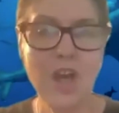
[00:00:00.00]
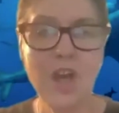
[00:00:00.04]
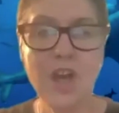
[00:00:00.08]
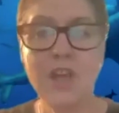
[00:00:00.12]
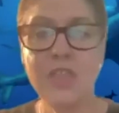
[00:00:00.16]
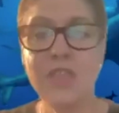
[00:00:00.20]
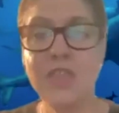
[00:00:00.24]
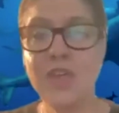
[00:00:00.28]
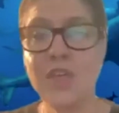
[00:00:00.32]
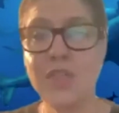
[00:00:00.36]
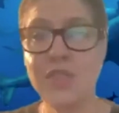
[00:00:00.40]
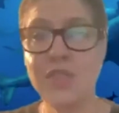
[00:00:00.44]

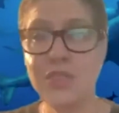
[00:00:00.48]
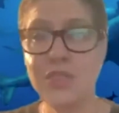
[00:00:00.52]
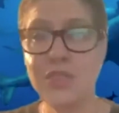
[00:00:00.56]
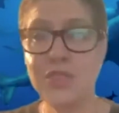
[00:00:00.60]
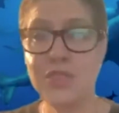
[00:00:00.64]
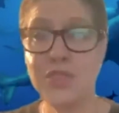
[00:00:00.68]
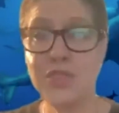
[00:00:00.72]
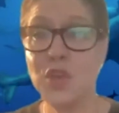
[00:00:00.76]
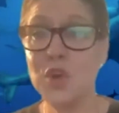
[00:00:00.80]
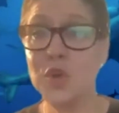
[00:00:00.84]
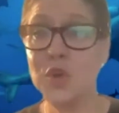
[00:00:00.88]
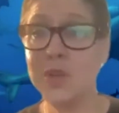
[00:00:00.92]
the, th-
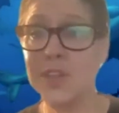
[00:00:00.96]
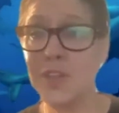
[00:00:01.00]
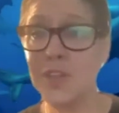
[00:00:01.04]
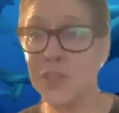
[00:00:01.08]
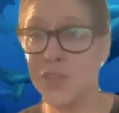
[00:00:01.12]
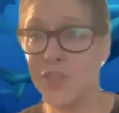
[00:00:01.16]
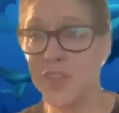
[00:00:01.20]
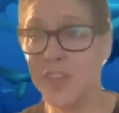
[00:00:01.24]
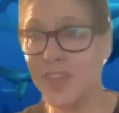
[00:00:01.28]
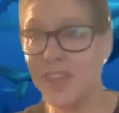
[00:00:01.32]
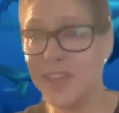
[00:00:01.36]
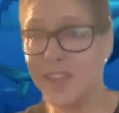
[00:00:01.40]
the only
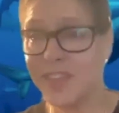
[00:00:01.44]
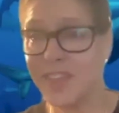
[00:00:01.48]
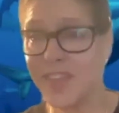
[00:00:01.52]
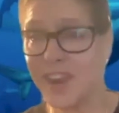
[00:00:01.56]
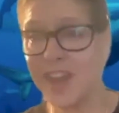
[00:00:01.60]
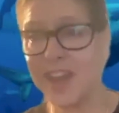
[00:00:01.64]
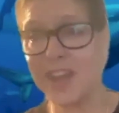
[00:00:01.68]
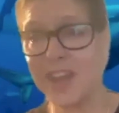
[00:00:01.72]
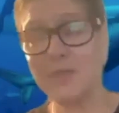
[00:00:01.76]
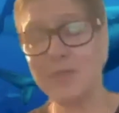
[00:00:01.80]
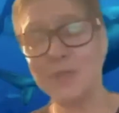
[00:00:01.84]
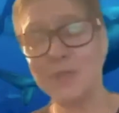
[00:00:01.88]
thing that
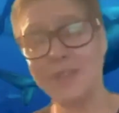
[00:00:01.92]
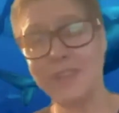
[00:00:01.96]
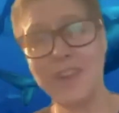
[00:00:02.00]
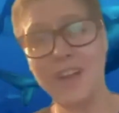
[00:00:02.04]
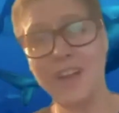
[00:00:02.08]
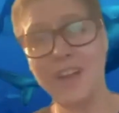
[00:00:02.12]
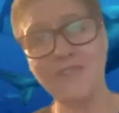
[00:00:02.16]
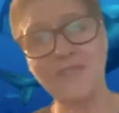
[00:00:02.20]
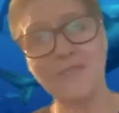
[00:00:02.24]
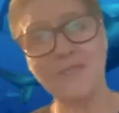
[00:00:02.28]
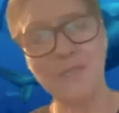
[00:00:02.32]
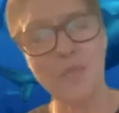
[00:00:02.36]
I would
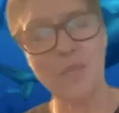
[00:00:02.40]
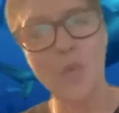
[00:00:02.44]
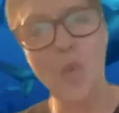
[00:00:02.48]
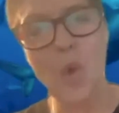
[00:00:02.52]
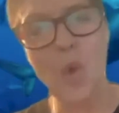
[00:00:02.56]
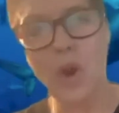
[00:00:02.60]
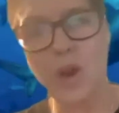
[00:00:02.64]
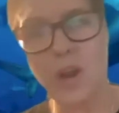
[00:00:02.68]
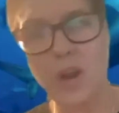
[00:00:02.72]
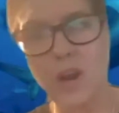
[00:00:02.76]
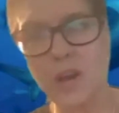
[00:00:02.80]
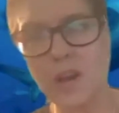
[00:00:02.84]
love
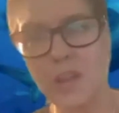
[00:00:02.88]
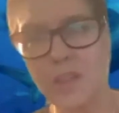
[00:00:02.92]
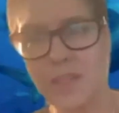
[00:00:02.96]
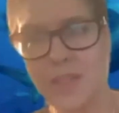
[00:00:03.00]
more